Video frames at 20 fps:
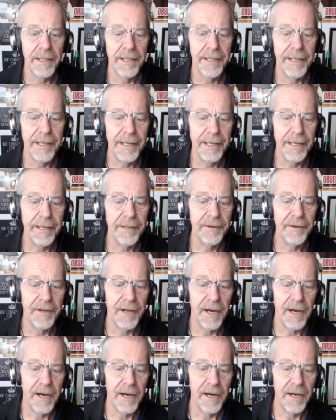And
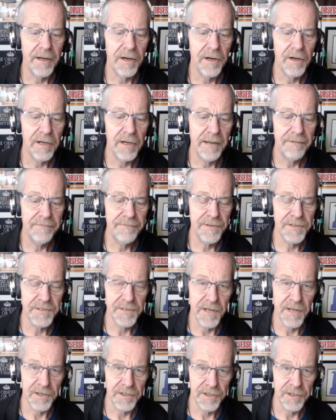her left foot's
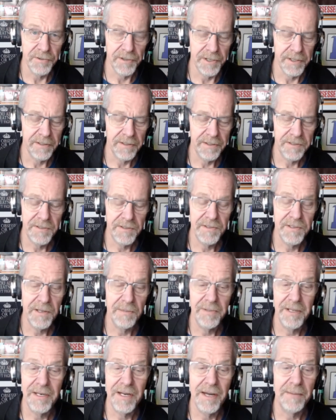not showing. This is
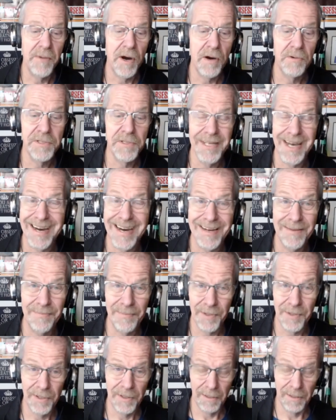something I'm always
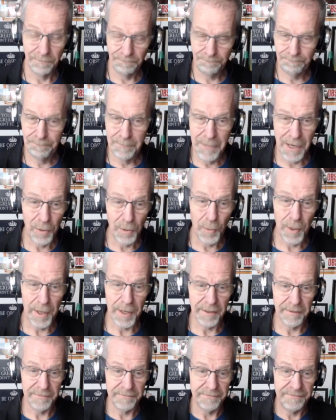hyper
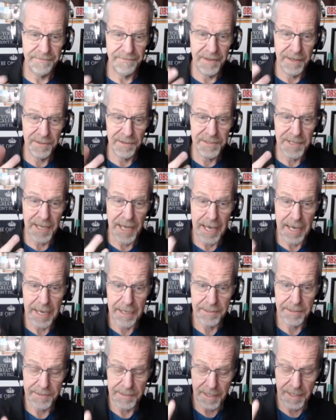aware of. Fingers,
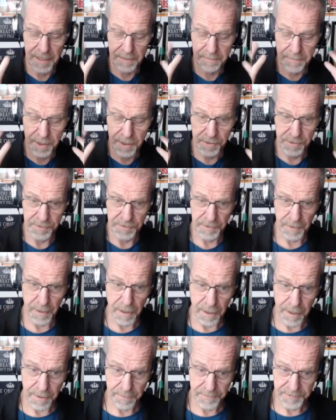hands, elbows,
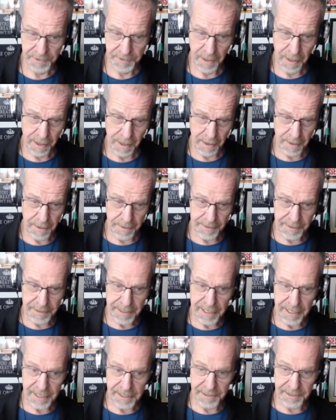arms,
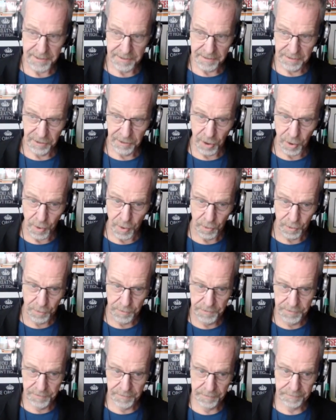knees,
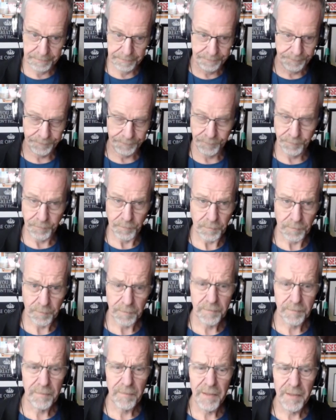toes.
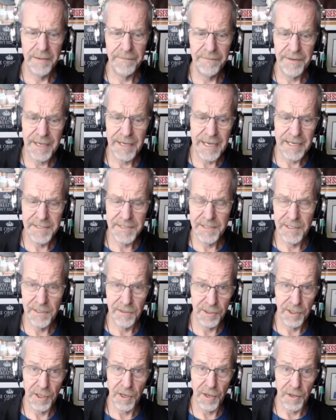If I can't see her
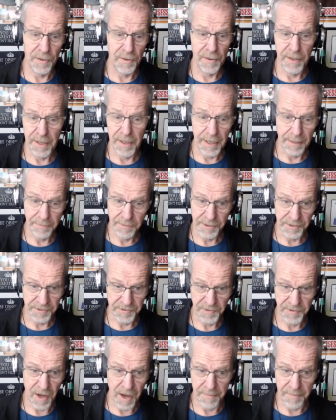toe, I'm going to
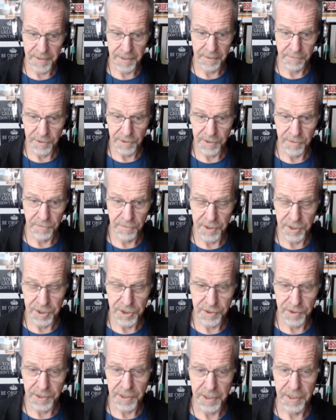stop and I'm going to
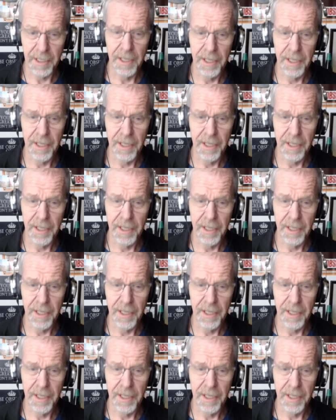reshoot it.